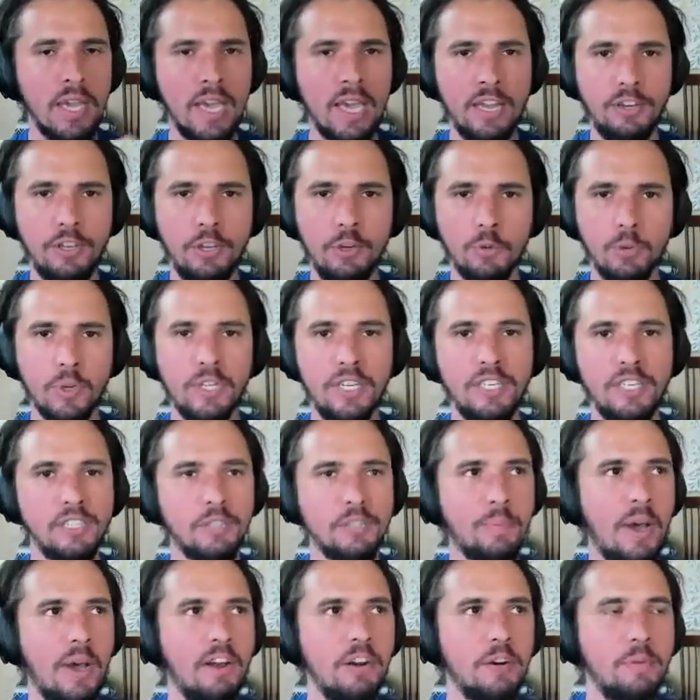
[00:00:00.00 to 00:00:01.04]
and you really
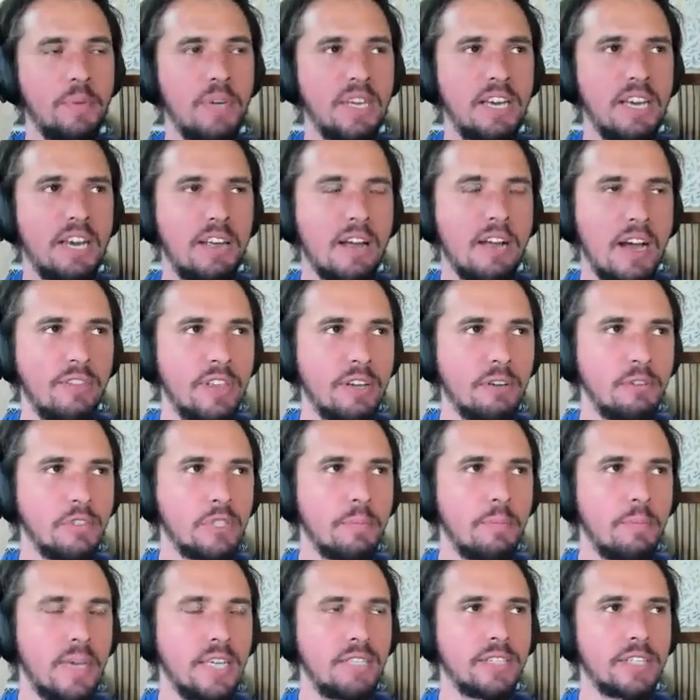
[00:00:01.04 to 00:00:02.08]
inspired me. I think it was
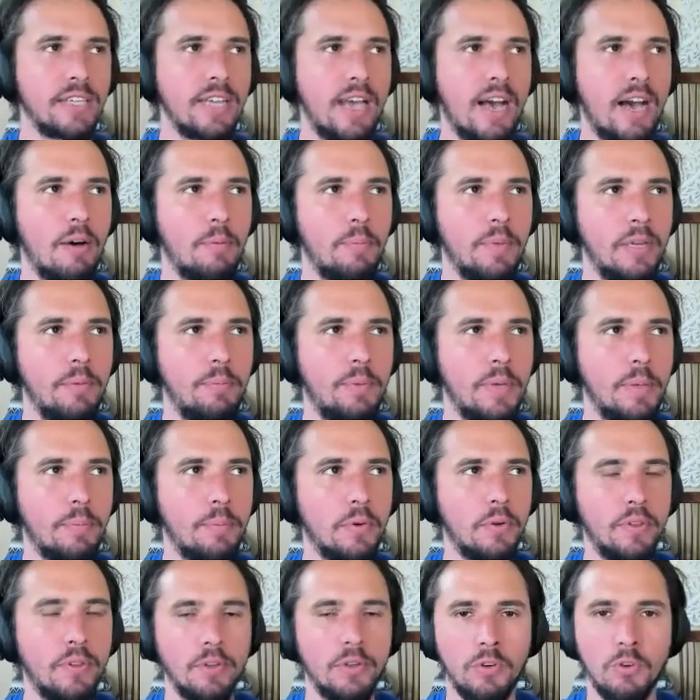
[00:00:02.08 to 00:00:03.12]
amazing how many
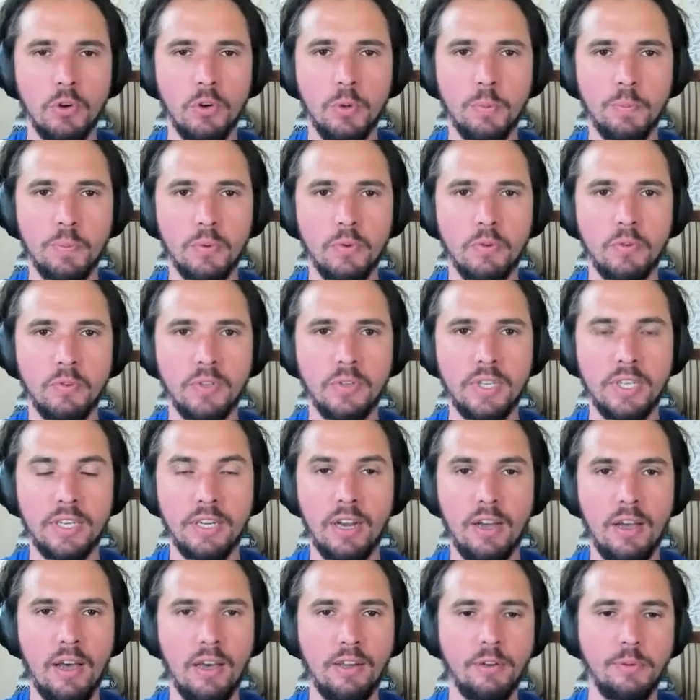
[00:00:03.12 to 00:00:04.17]
people in the group did
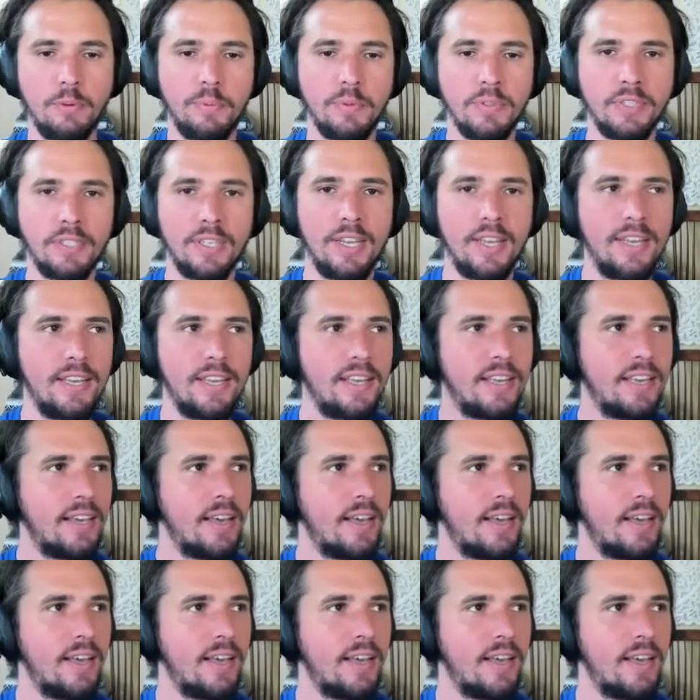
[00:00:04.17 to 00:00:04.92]
100%.